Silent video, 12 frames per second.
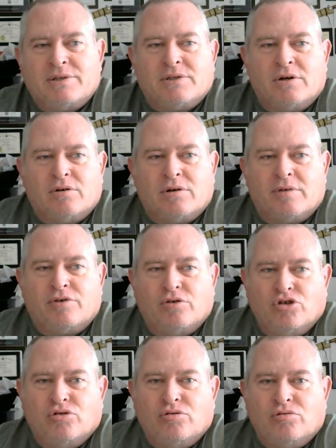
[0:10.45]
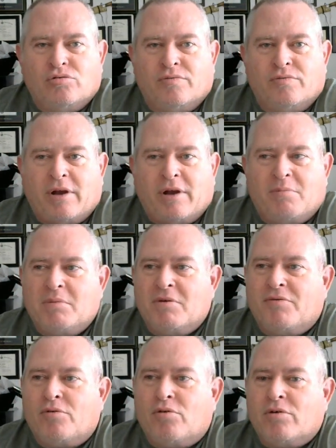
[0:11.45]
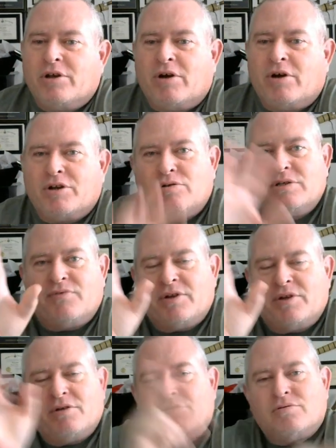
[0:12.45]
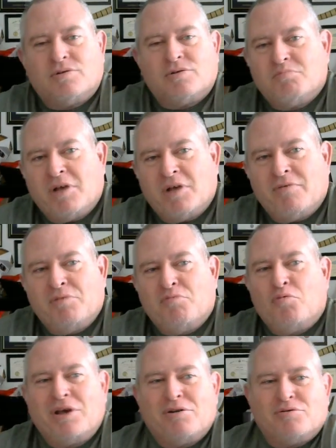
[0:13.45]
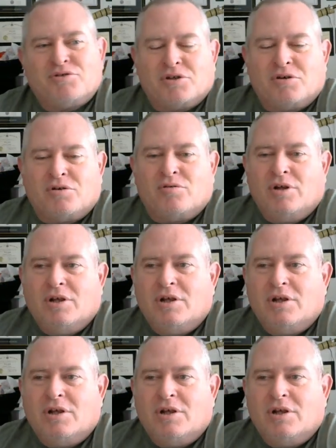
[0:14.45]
So, and if you're new and never had me before, I do these videos every week or so,